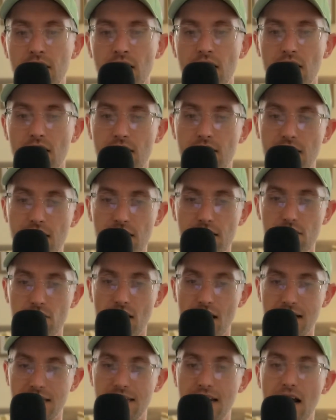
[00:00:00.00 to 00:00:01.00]
there
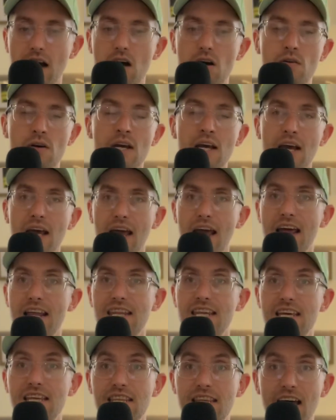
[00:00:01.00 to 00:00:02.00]
right now. And then the